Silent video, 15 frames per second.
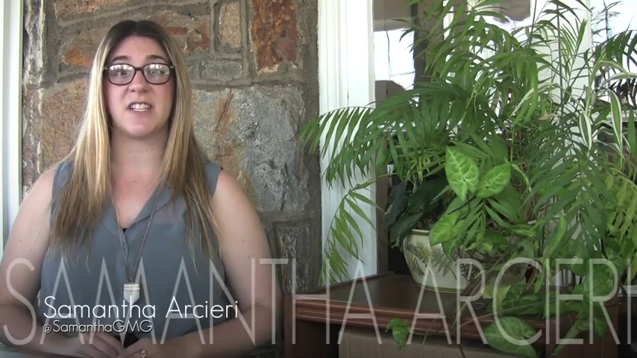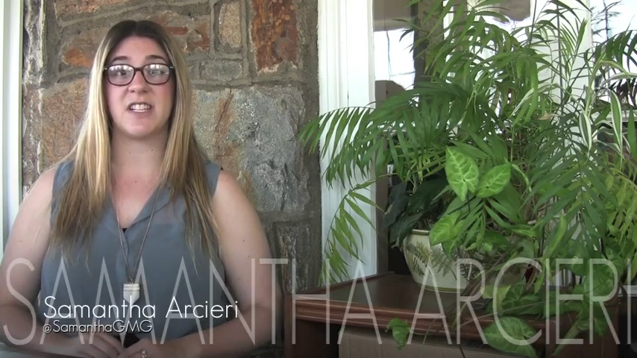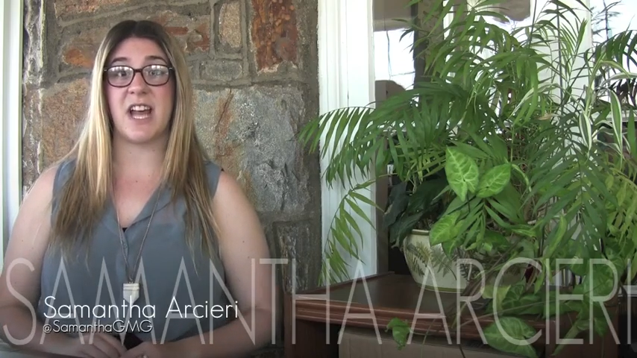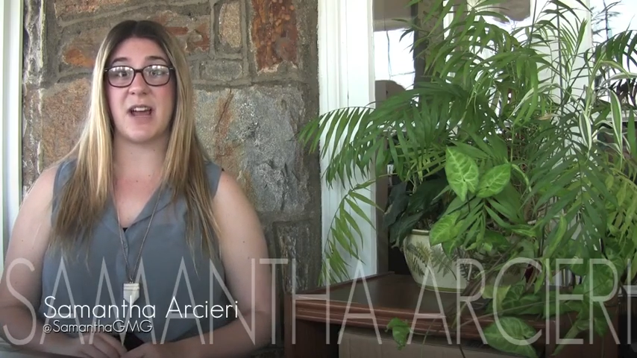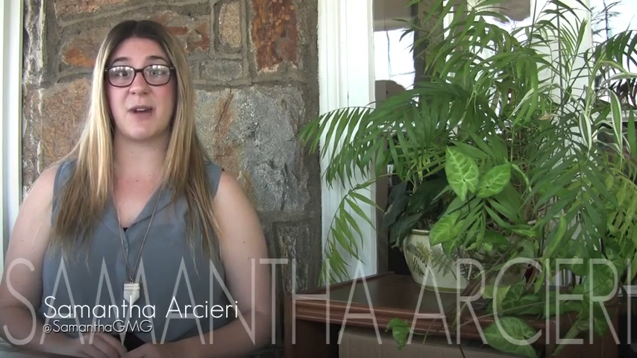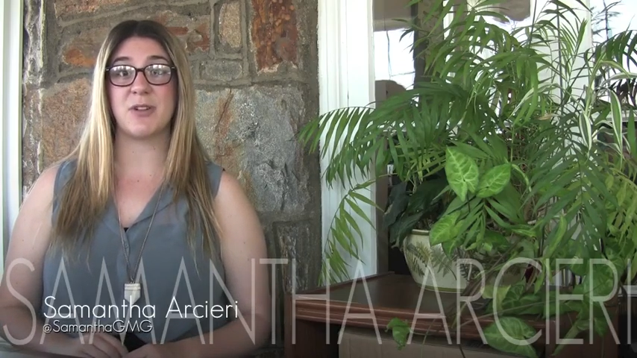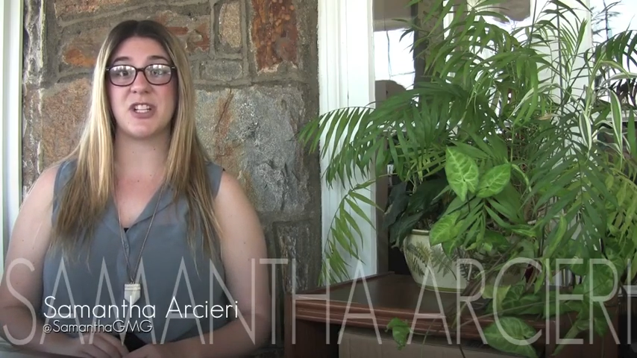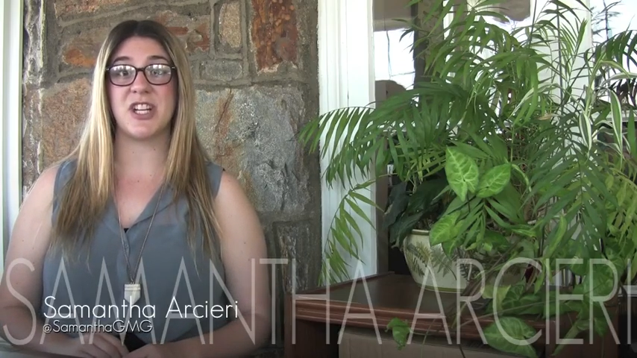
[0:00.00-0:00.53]

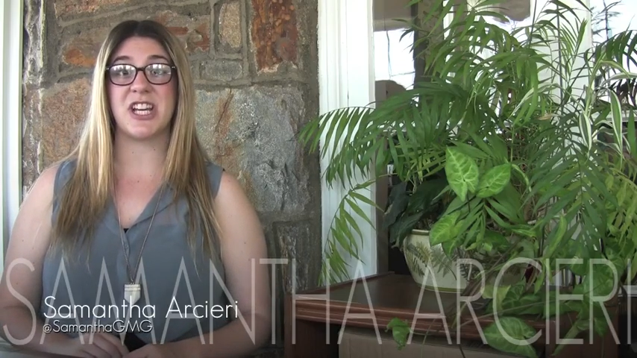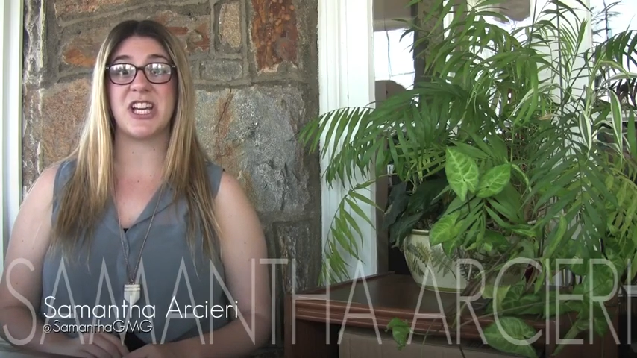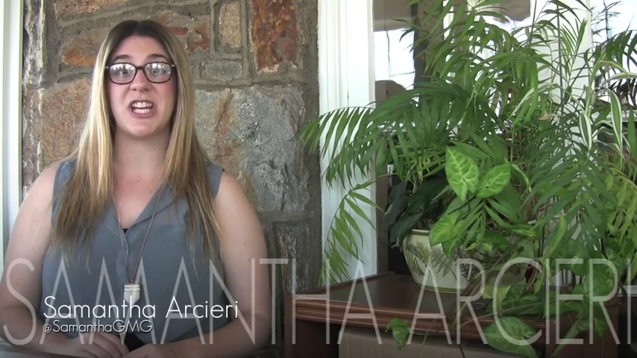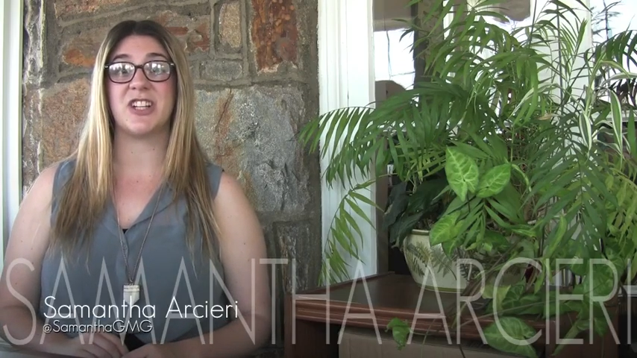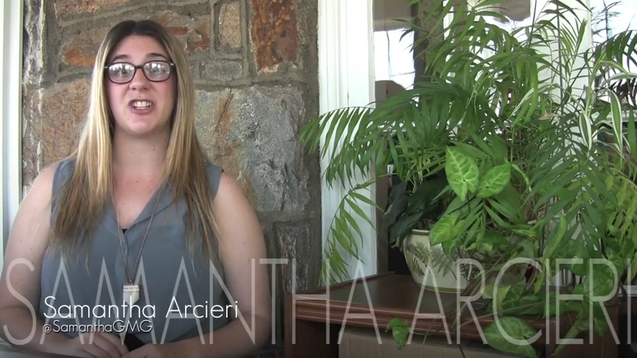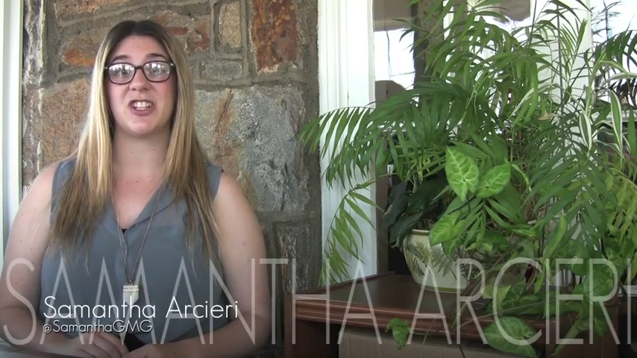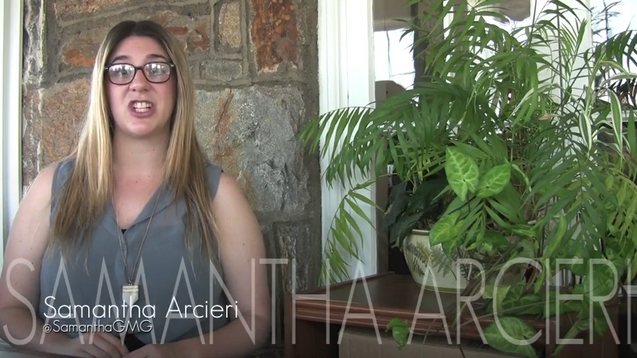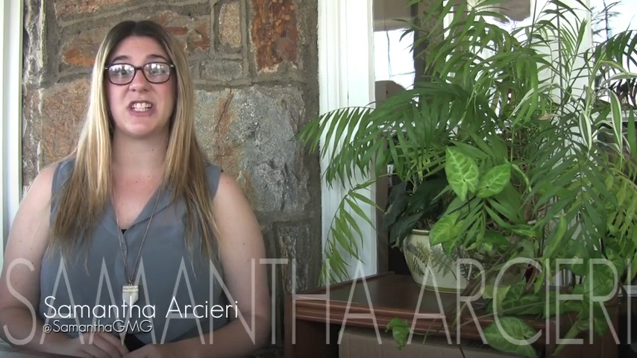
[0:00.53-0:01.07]
Today we're
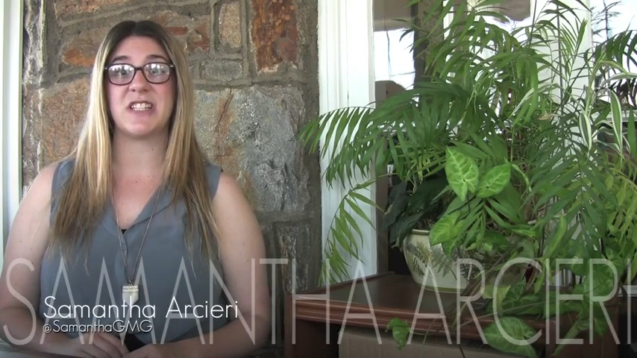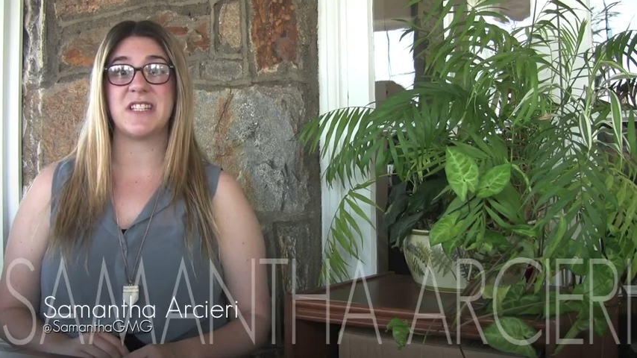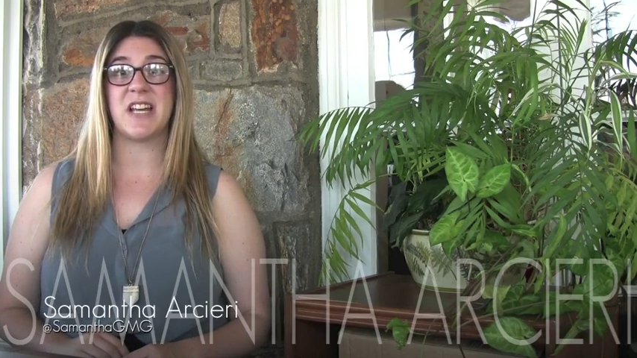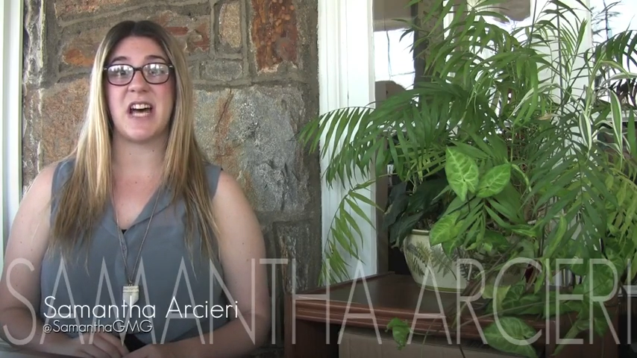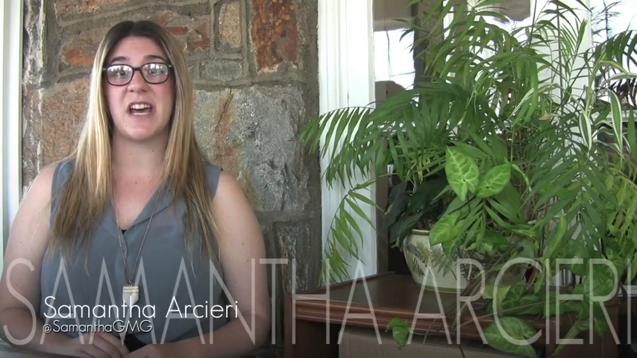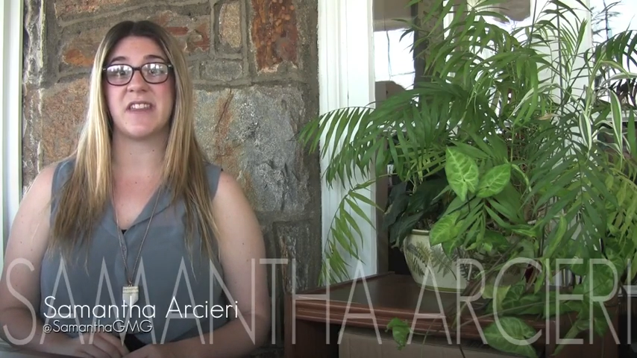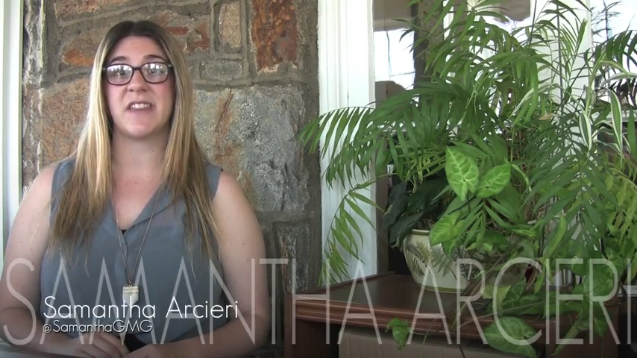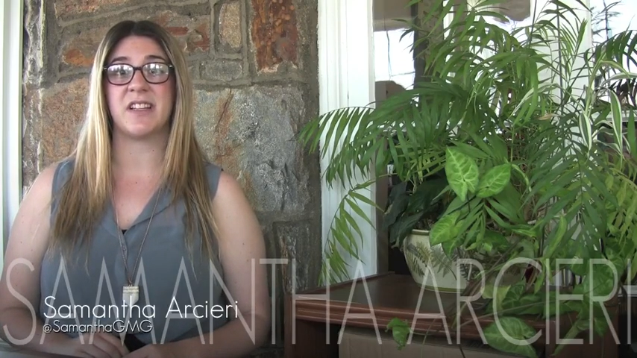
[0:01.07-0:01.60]
taking a look
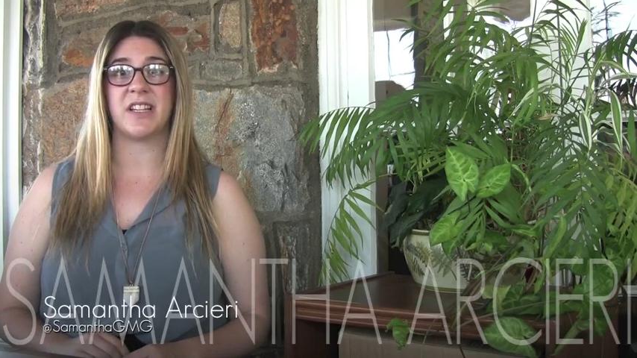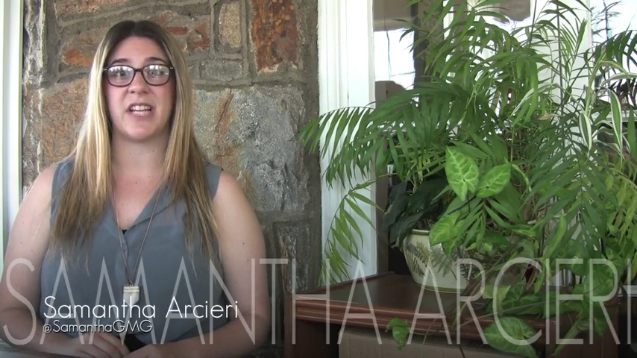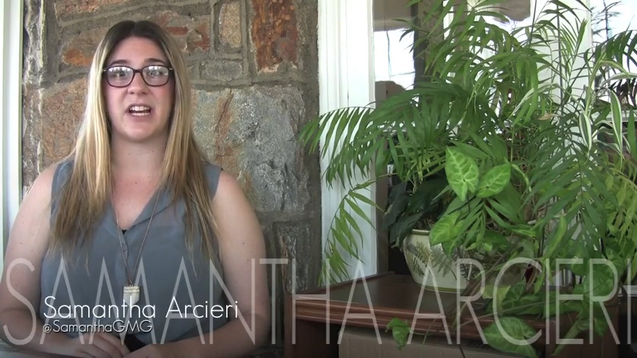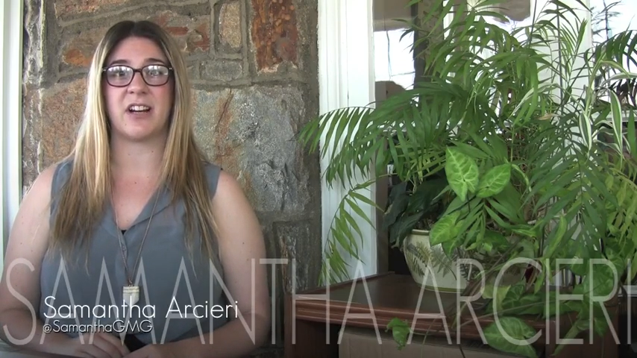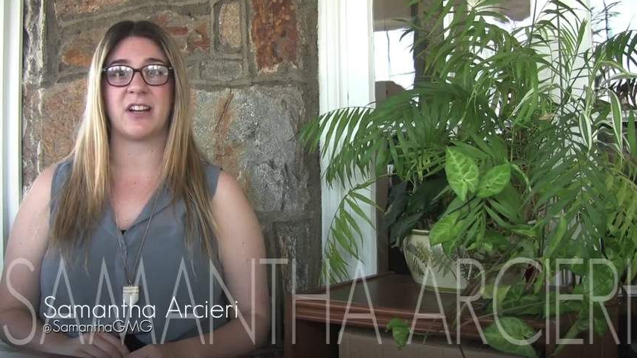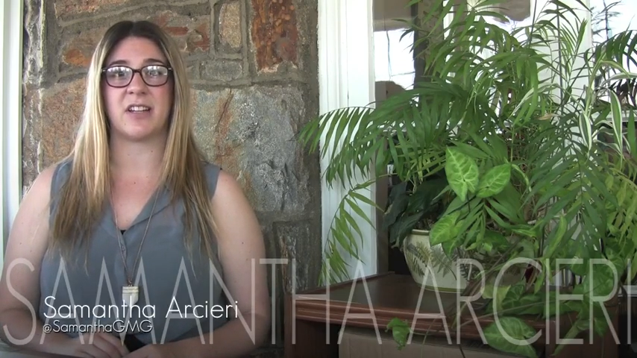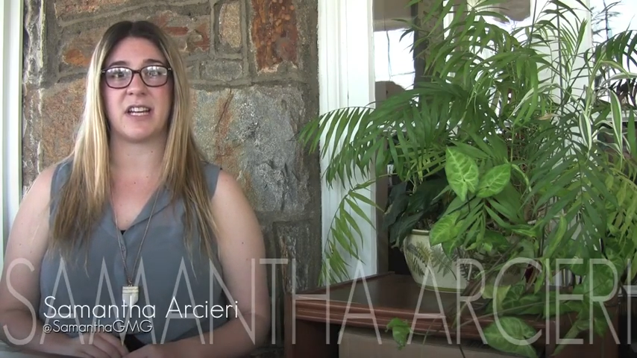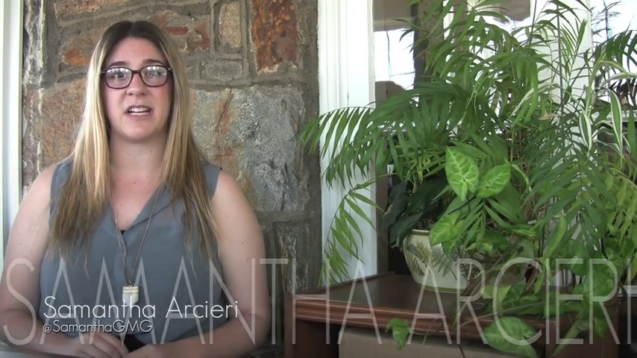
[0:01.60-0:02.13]
inside the
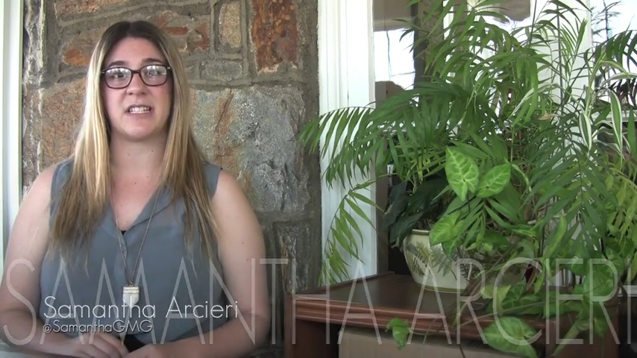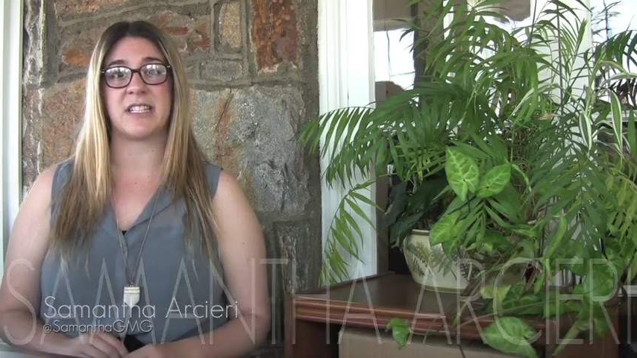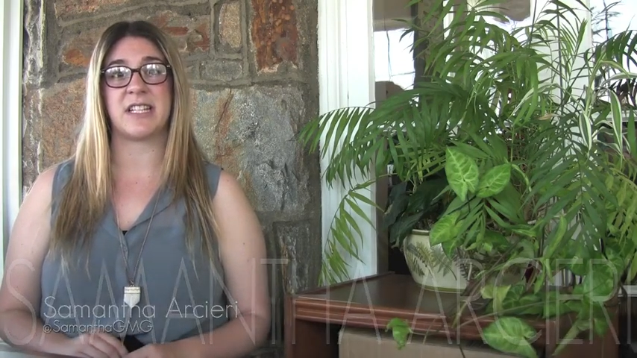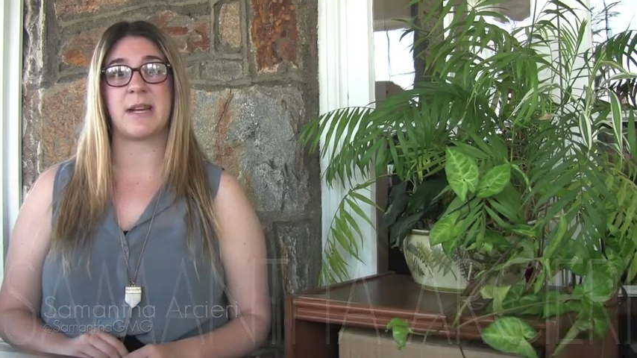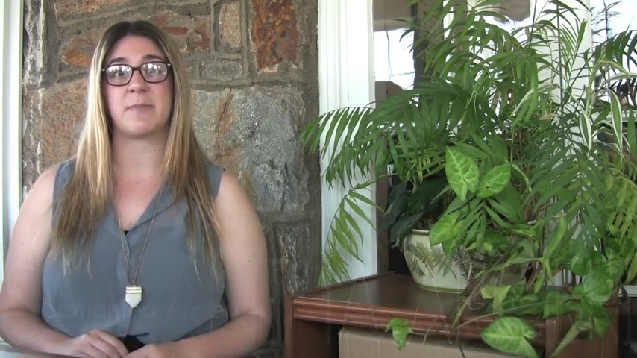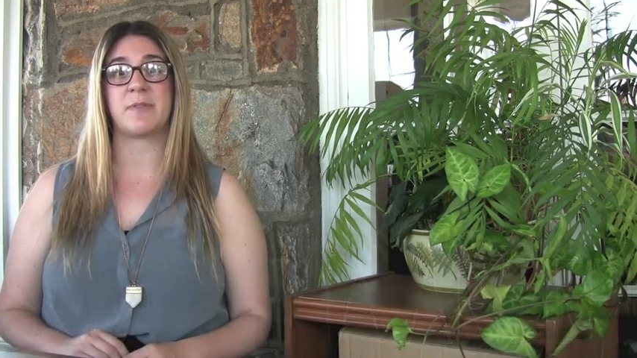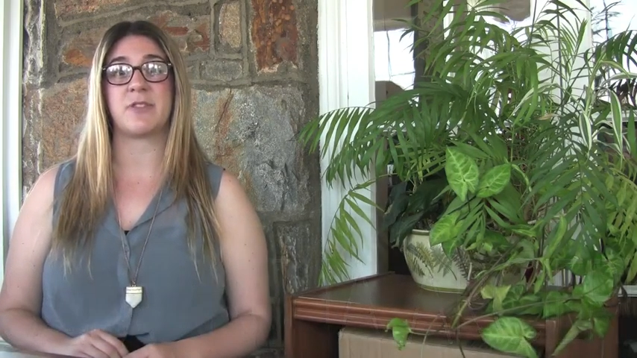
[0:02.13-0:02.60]
layered landscapes